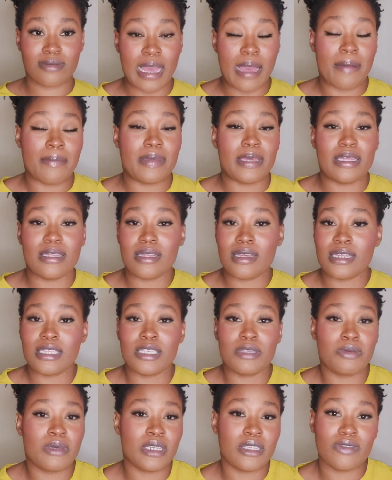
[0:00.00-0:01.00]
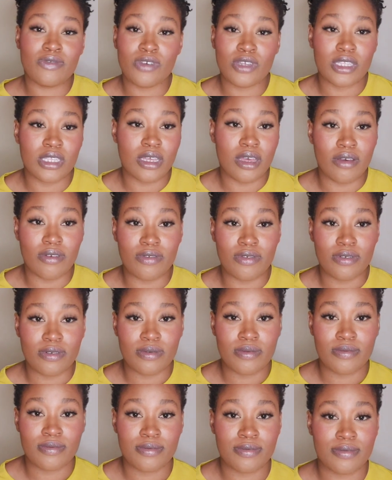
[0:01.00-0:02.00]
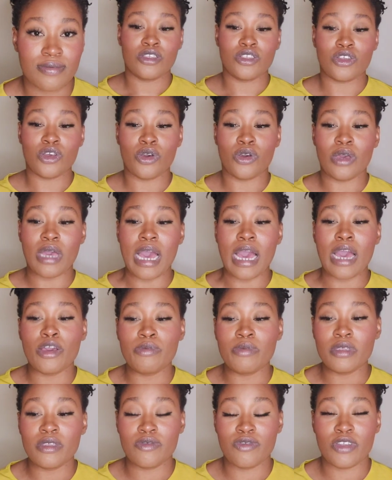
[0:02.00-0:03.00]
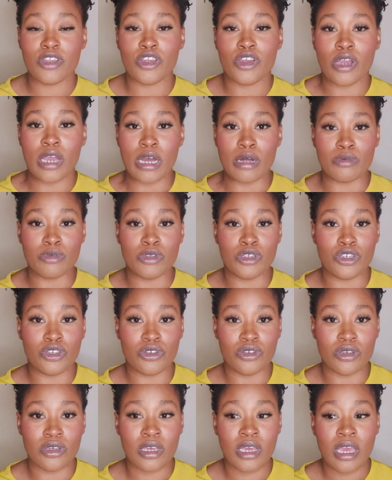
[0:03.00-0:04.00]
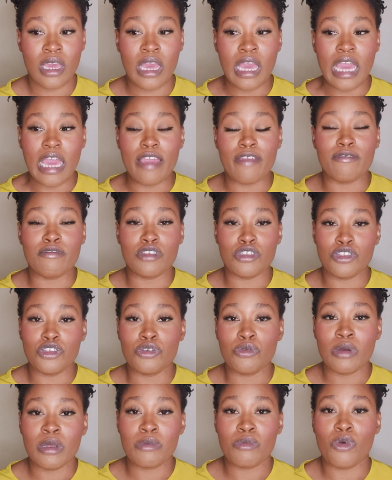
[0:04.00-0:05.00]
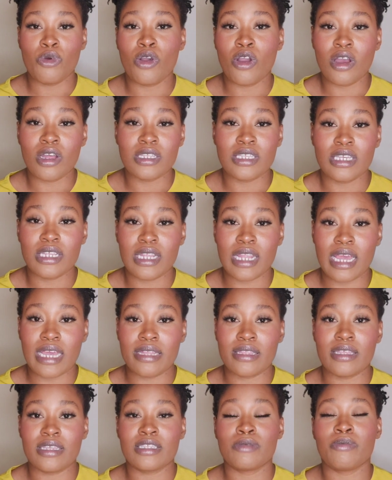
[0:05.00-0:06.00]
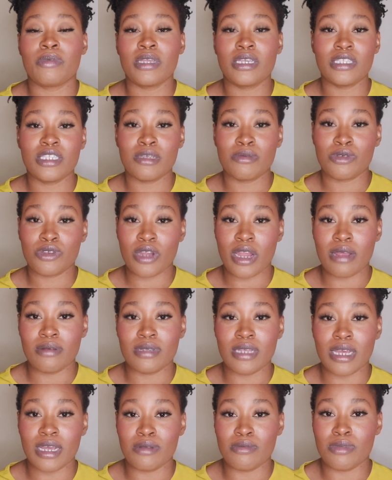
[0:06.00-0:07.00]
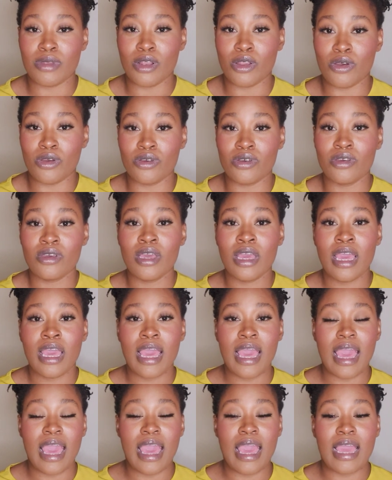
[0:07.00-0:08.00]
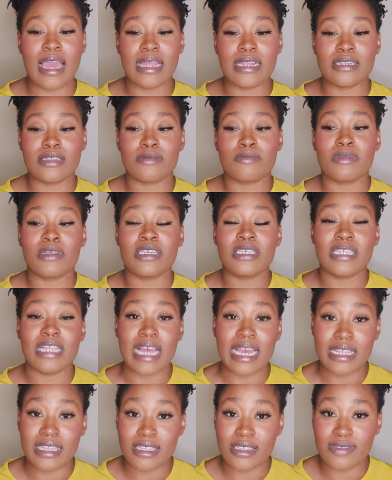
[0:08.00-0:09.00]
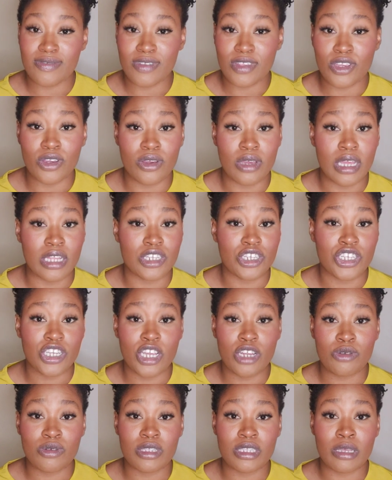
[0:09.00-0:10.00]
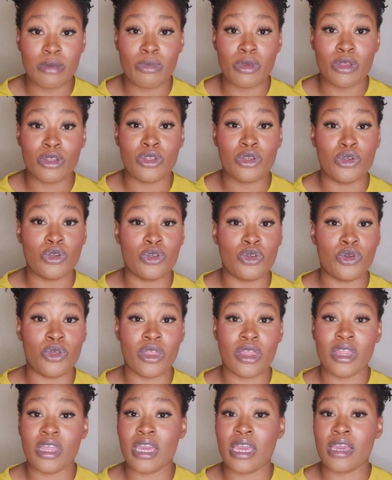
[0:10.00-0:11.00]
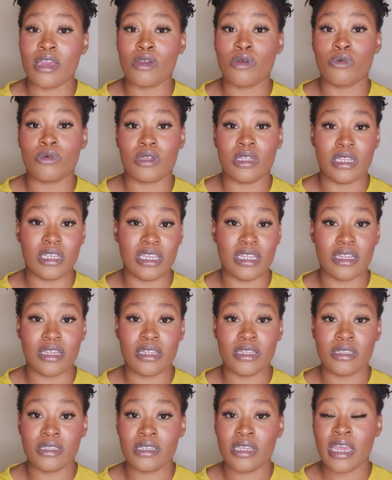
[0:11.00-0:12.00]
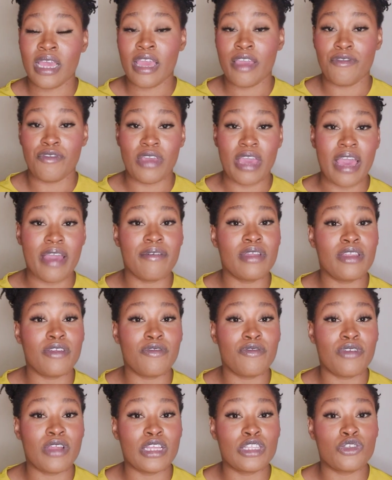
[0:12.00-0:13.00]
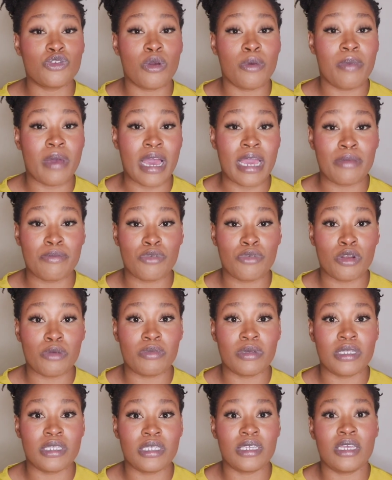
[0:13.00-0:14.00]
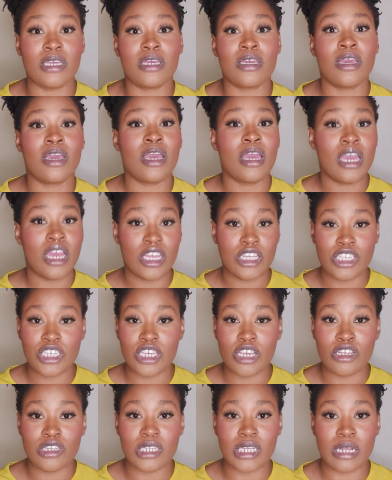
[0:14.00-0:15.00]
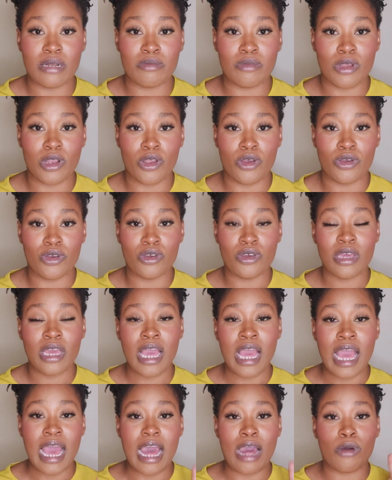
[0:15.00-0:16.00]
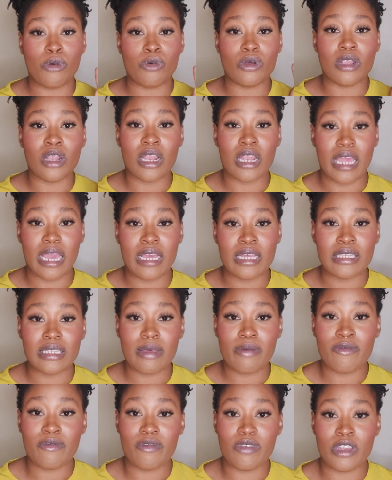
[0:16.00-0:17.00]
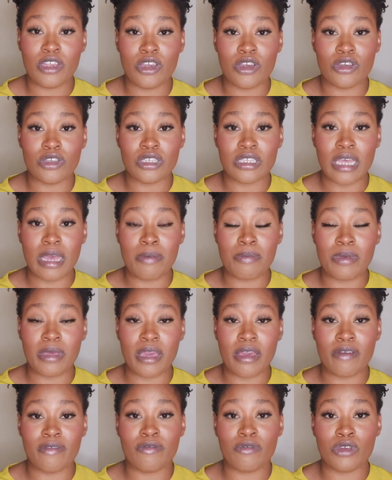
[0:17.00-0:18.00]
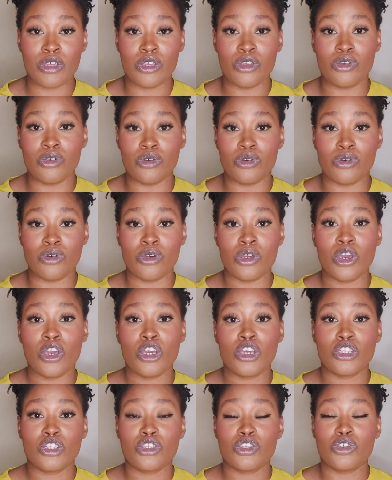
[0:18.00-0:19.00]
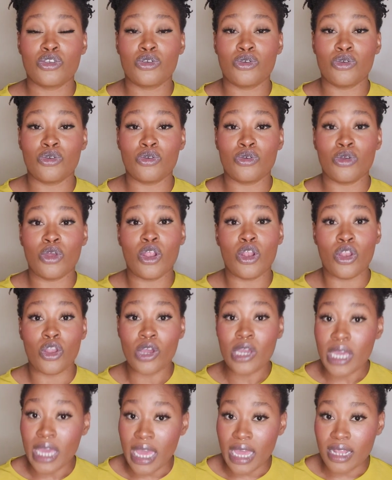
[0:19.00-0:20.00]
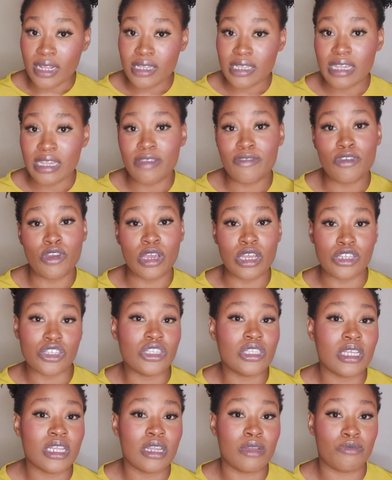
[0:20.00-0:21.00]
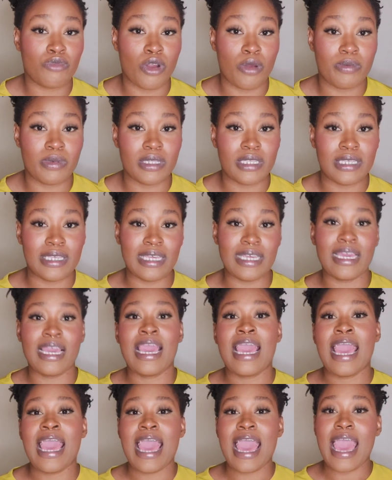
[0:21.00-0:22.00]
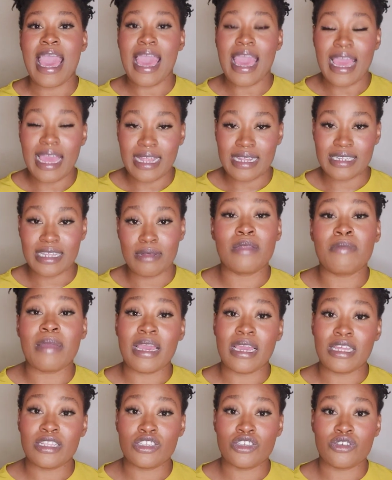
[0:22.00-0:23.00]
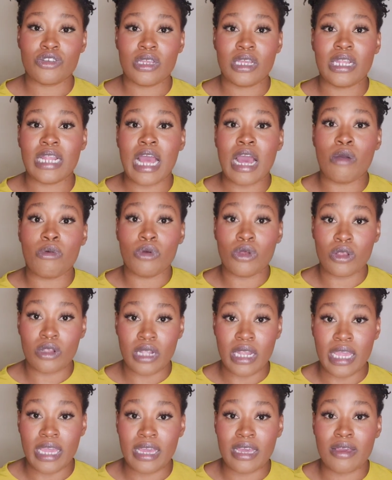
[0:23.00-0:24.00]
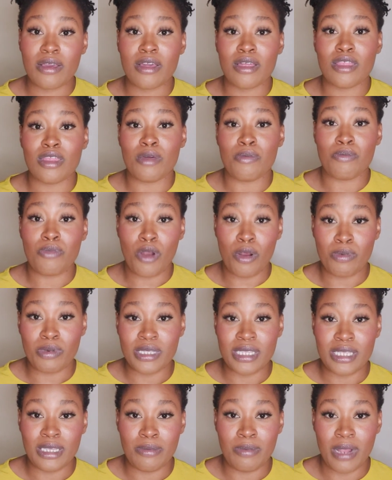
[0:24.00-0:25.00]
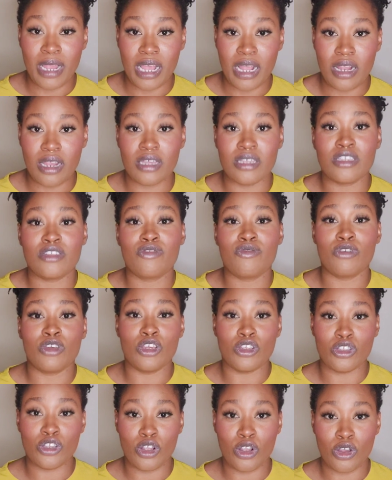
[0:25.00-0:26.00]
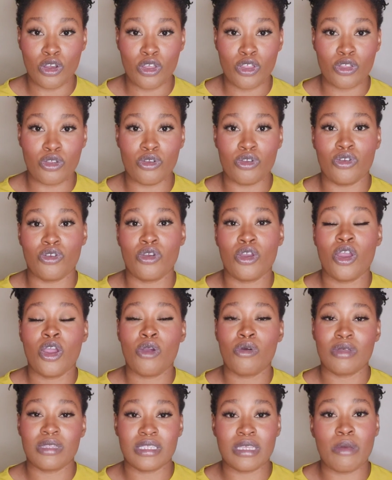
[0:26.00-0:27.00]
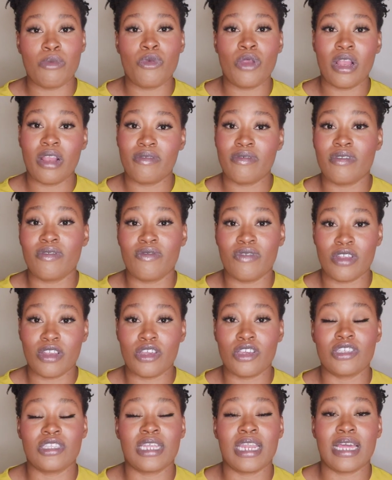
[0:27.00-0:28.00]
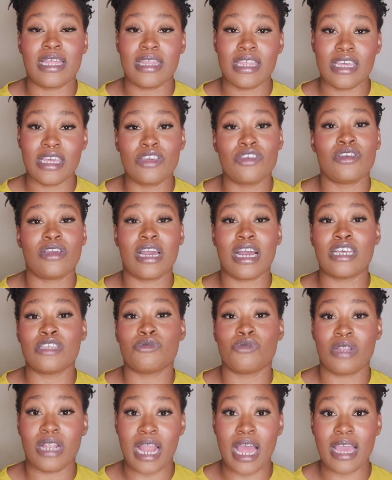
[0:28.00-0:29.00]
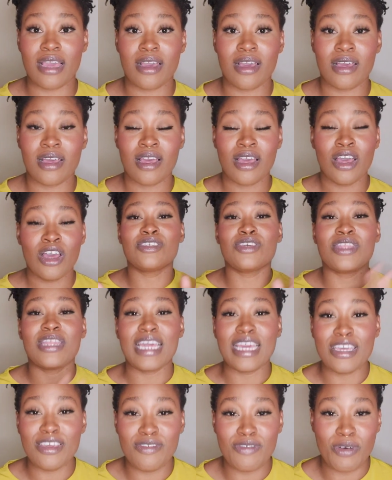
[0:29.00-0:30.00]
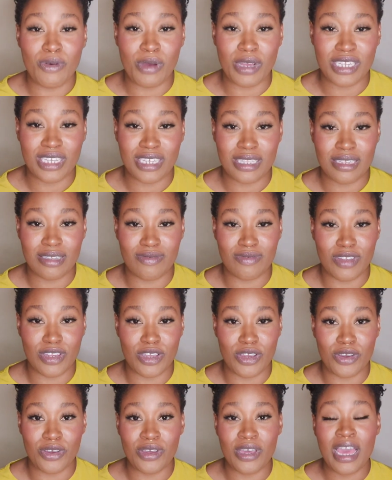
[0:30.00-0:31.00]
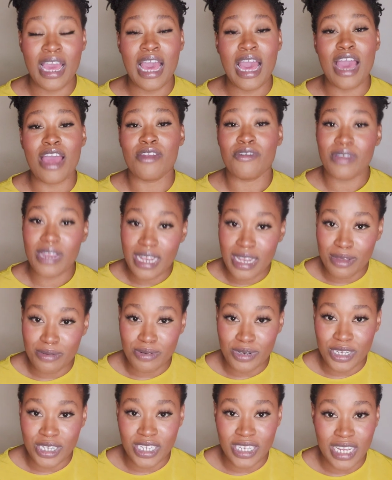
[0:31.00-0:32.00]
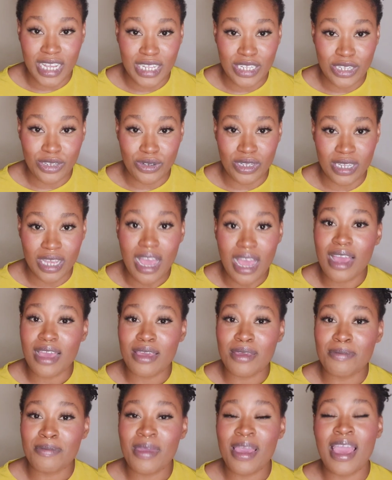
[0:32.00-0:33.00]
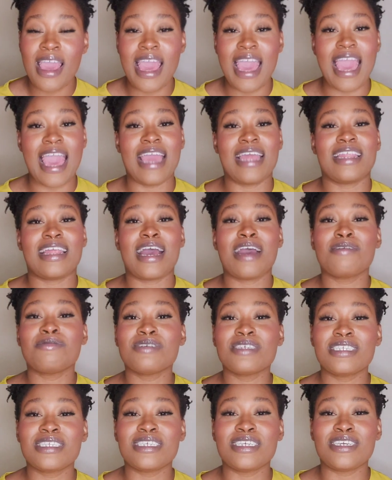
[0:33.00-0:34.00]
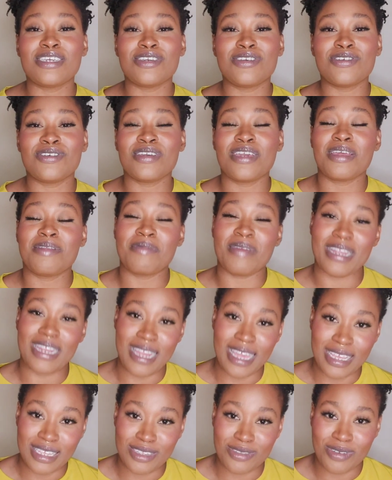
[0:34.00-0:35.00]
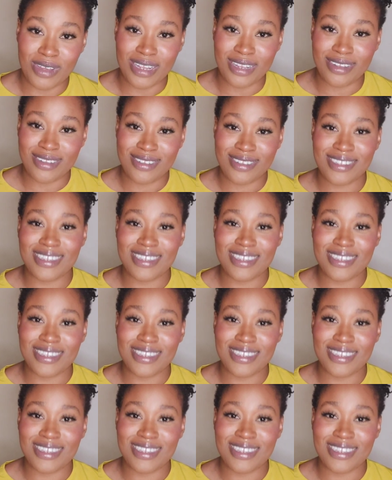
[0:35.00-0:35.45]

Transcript: I mean, it speaks for itself. So I hope this video helped you. If you do want more content like this, please subscribe down below, and please like this video and share it with someone who you think would need it. If you have any friends who are buying property, share it down below. I will link some videos up here for you to look at if you're interested in property, and in my end screen I will link the property playlist for you to look through with some relevant videos that I think you guys would like. So thank you for watching this video. I really appreciate your time, and I will see you in my next one.